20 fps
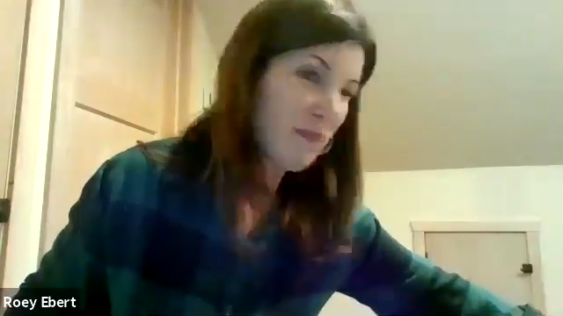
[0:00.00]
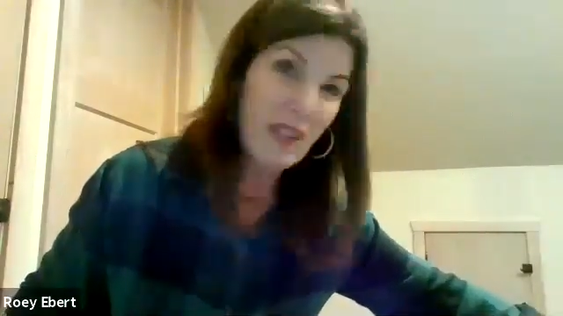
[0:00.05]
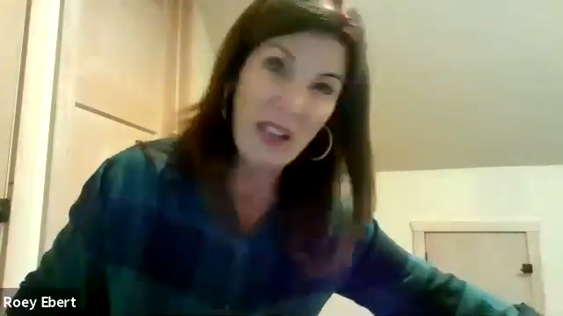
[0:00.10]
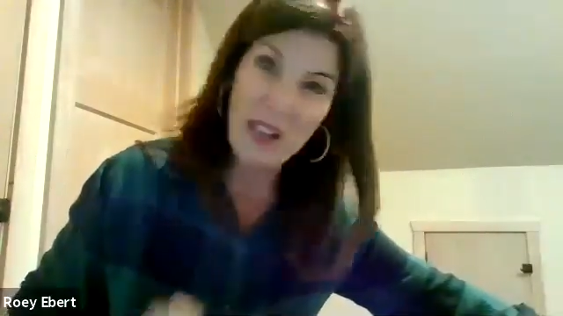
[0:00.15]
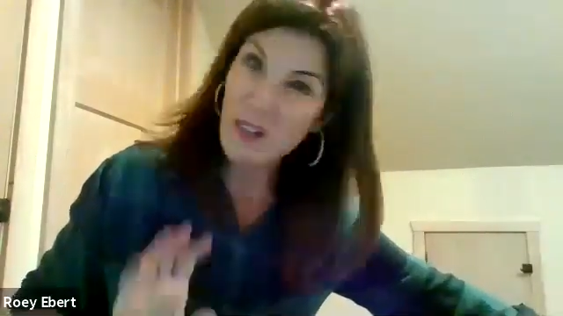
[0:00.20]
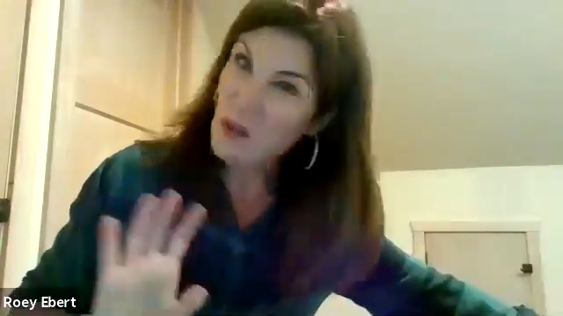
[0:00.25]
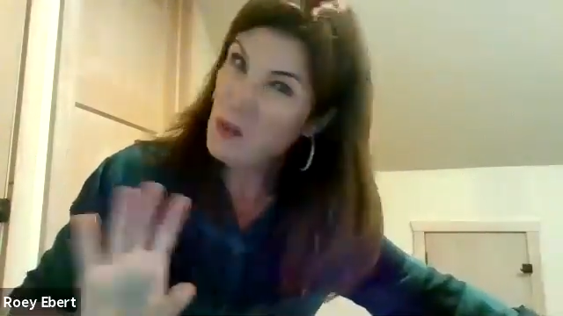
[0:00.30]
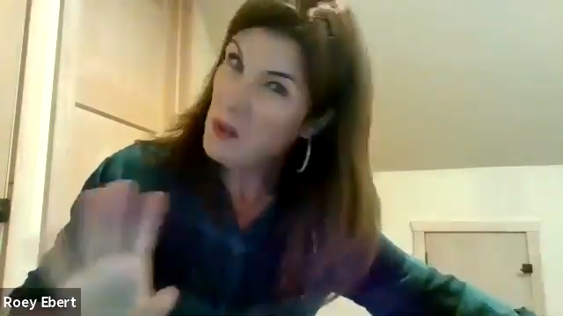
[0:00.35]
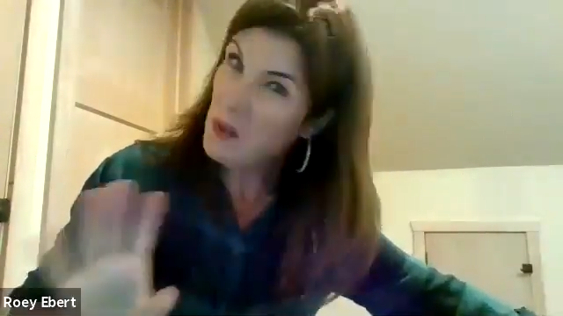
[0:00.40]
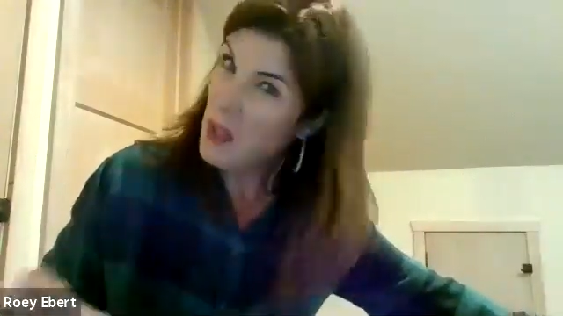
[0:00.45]

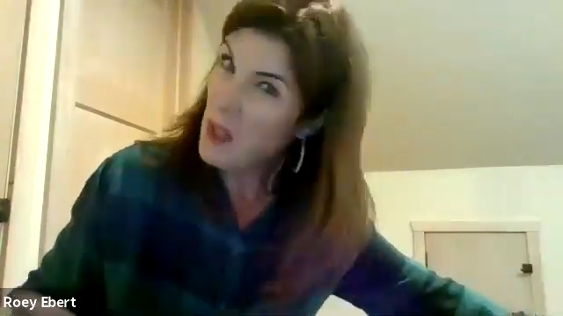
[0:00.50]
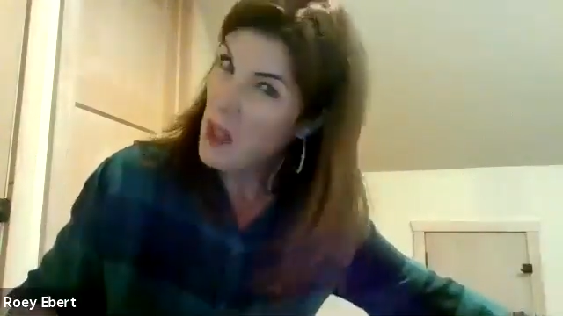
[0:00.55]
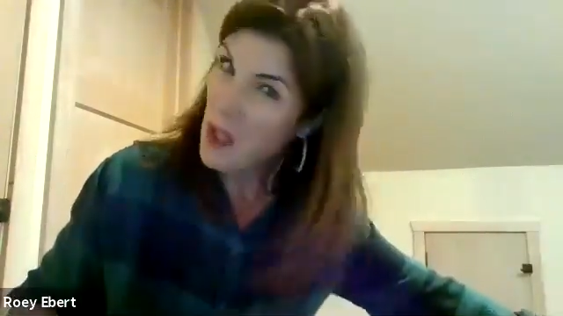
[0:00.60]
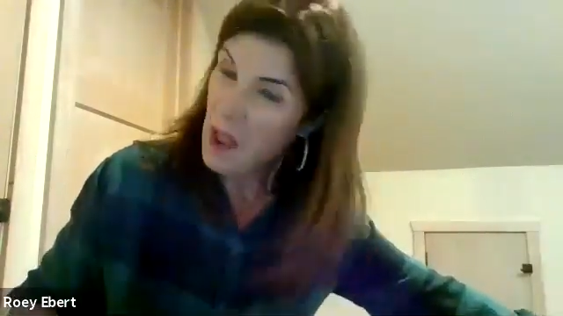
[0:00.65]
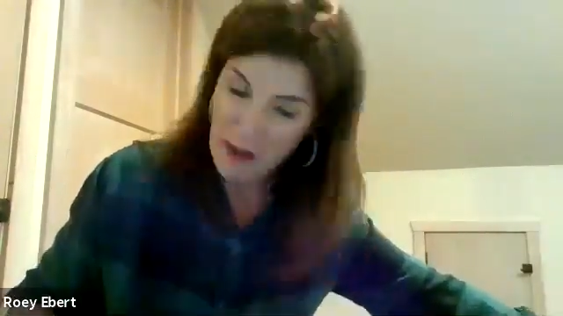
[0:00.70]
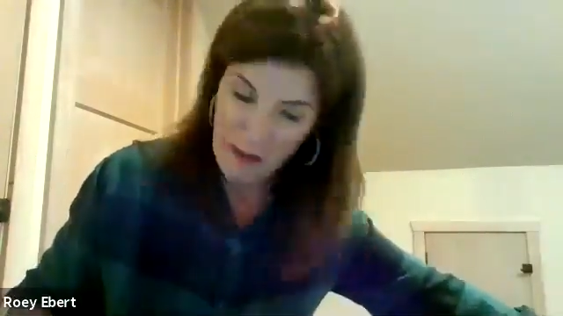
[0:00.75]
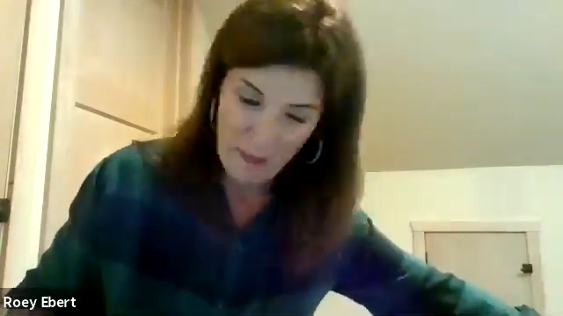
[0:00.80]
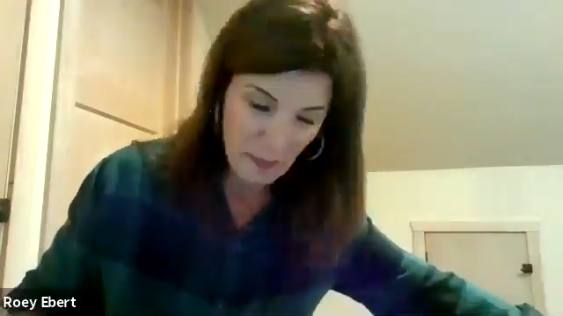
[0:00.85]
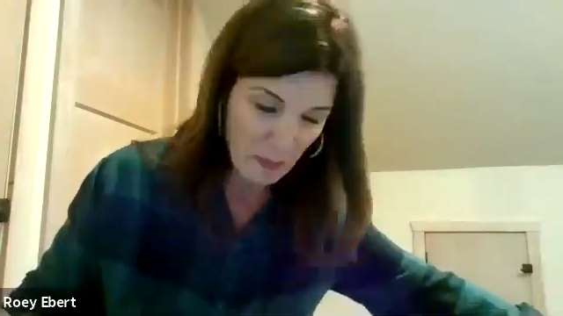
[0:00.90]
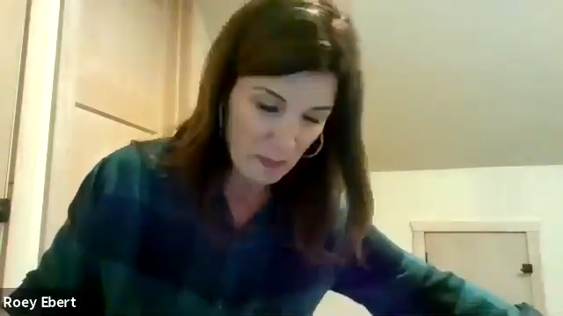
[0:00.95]
That's
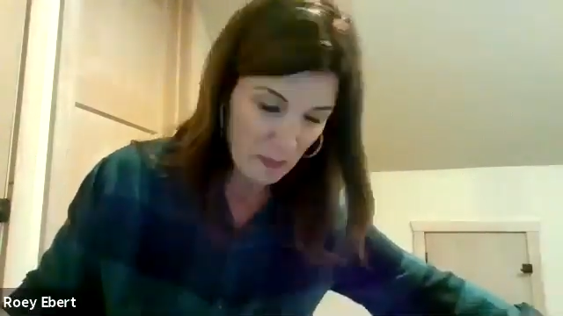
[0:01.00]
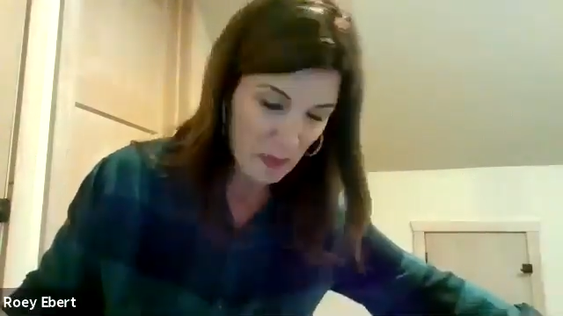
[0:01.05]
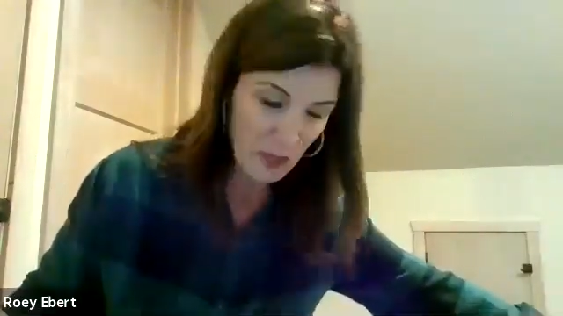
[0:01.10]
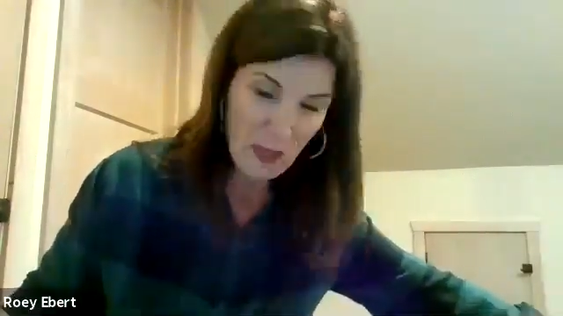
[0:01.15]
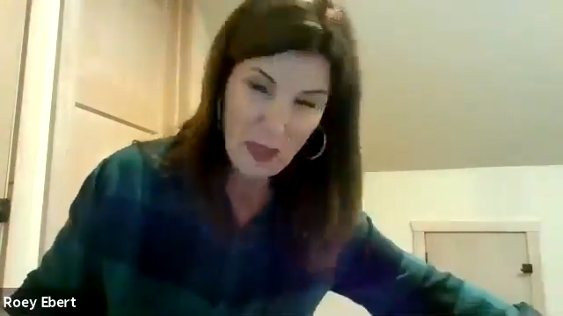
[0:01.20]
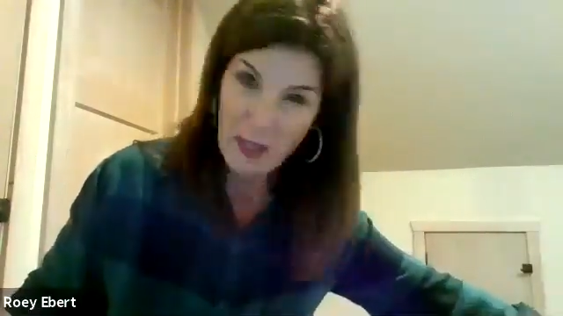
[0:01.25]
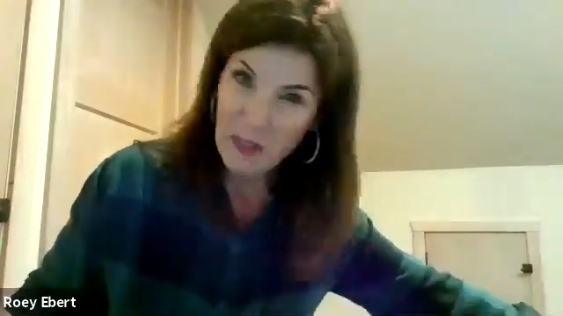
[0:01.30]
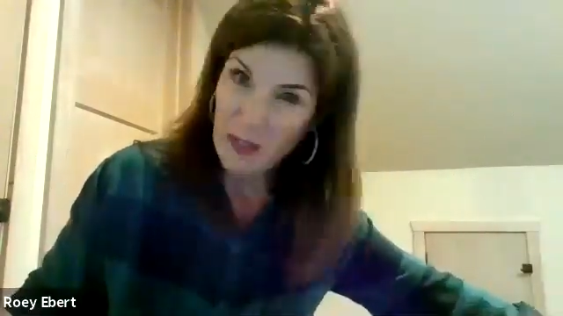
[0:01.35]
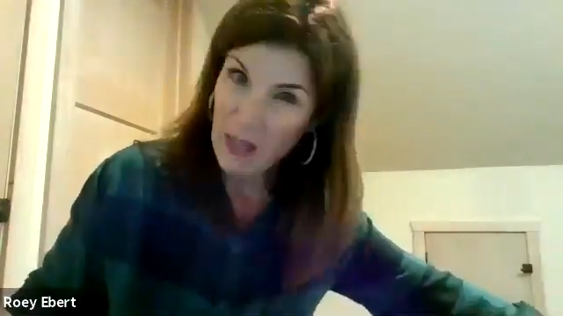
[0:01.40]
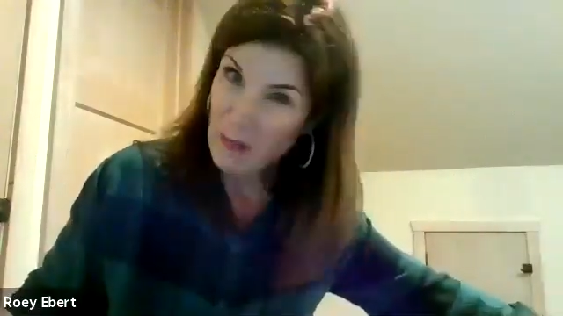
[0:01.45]
okay.
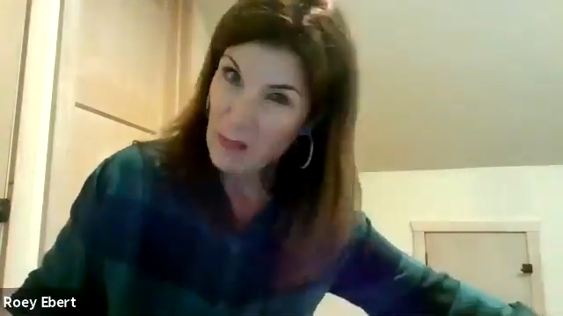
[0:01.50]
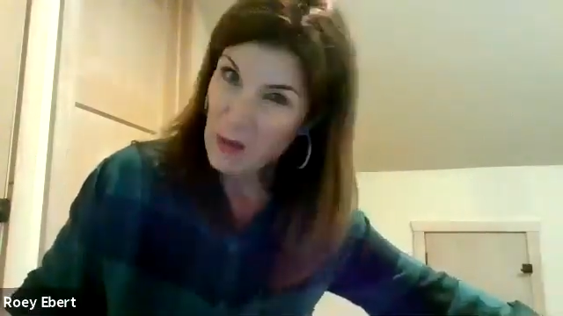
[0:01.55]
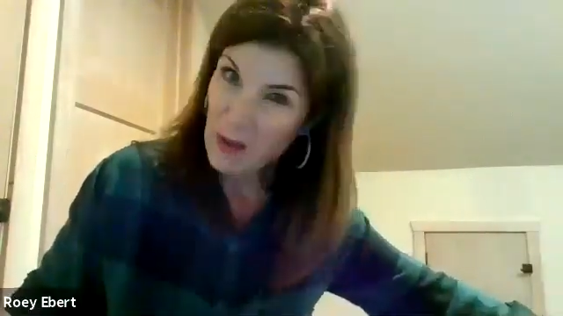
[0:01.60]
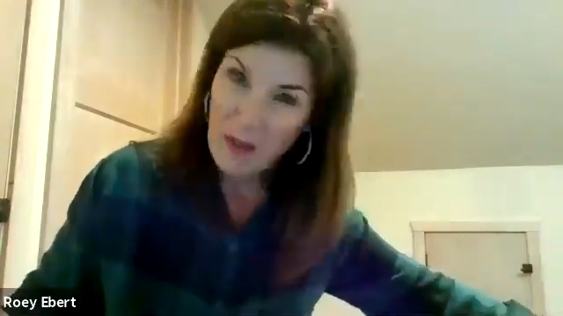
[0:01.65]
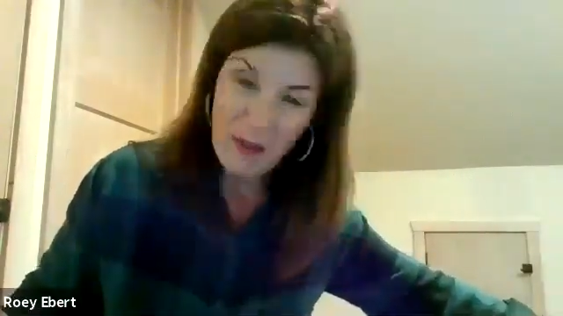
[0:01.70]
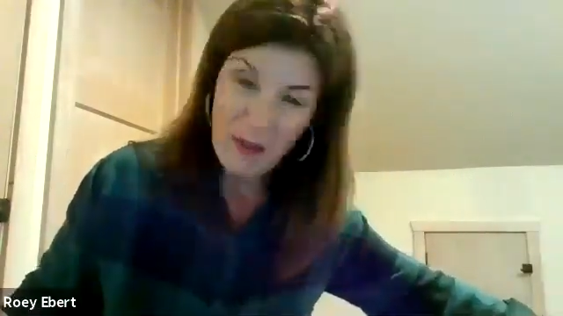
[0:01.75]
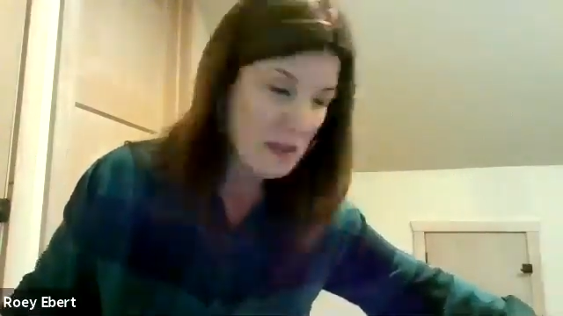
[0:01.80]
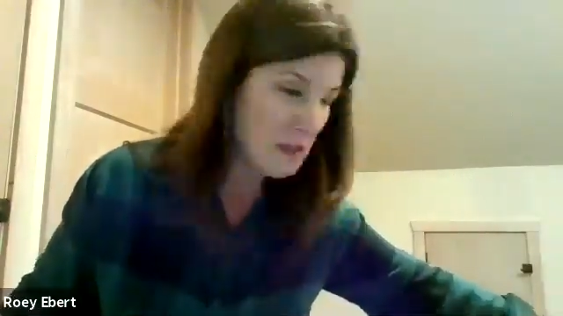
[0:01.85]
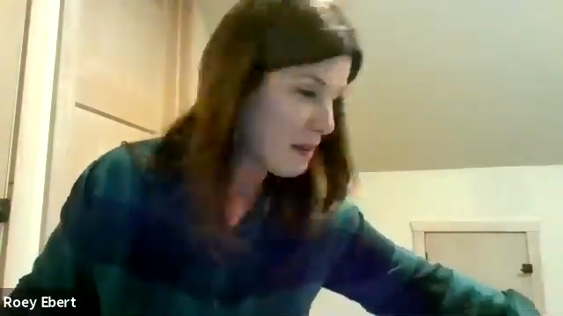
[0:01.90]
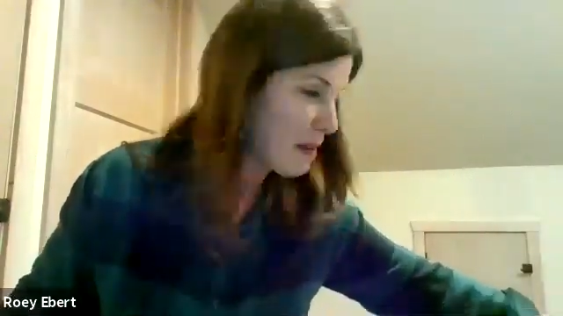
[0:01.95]
Mistakes happen
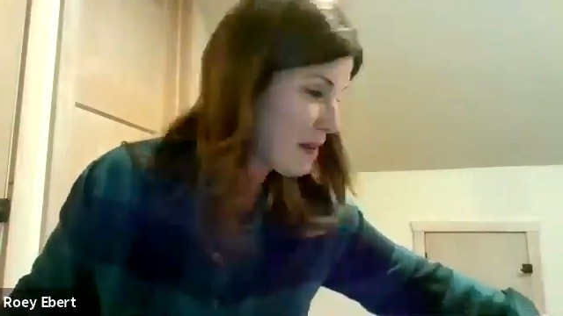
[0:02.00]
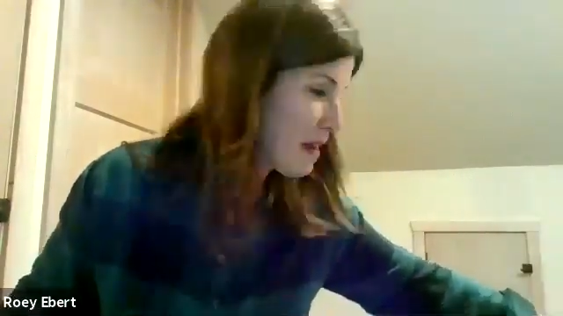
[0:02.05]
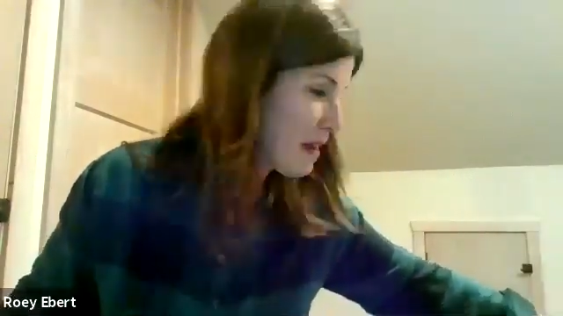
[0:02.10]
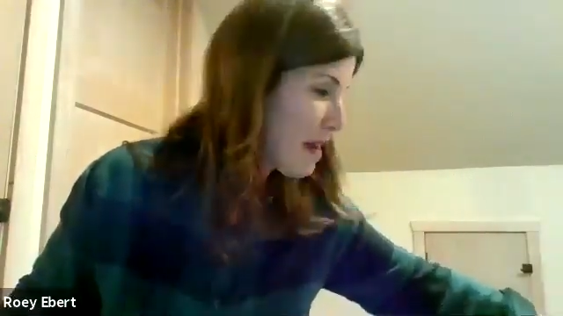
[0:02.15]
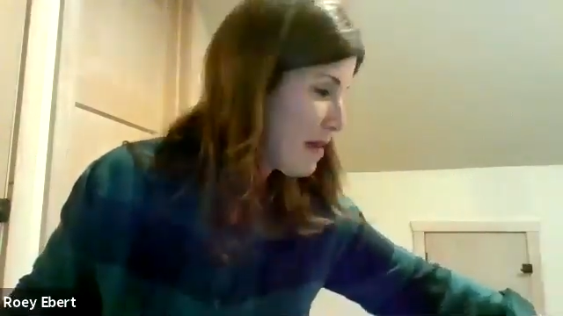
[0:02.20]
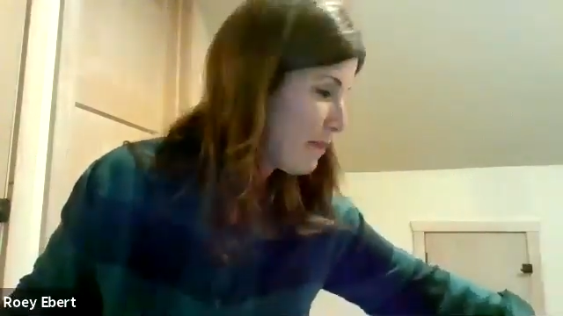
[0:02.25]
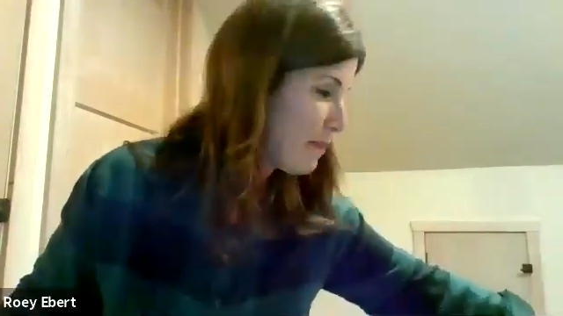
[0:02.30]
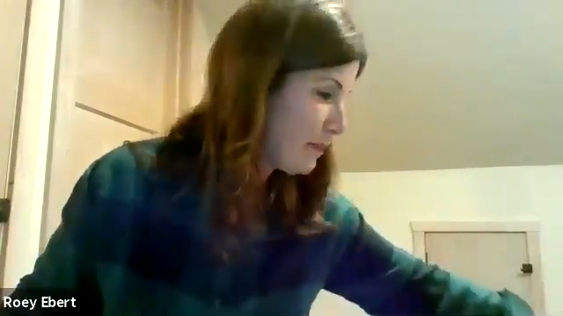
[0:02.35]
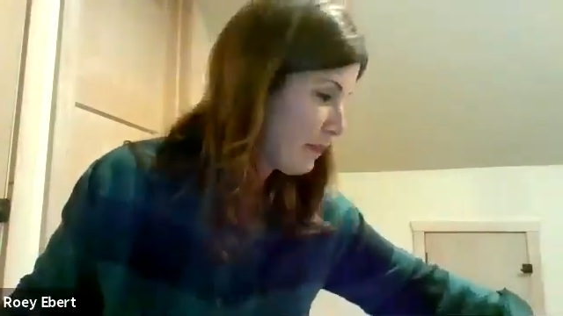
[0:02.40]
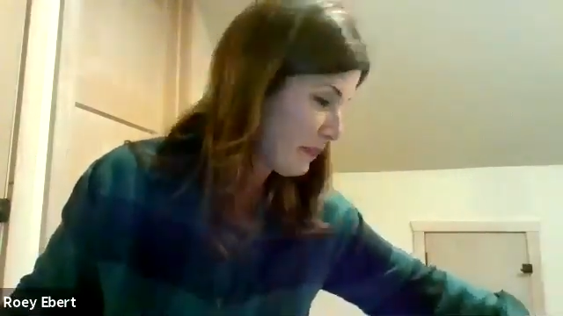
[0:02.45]
all the
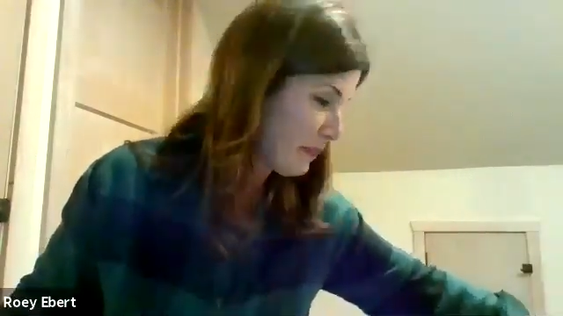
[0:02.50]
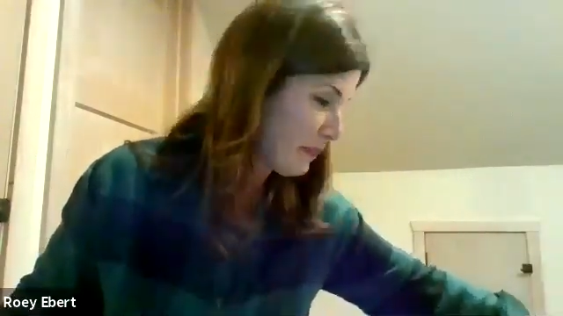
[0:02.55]
time.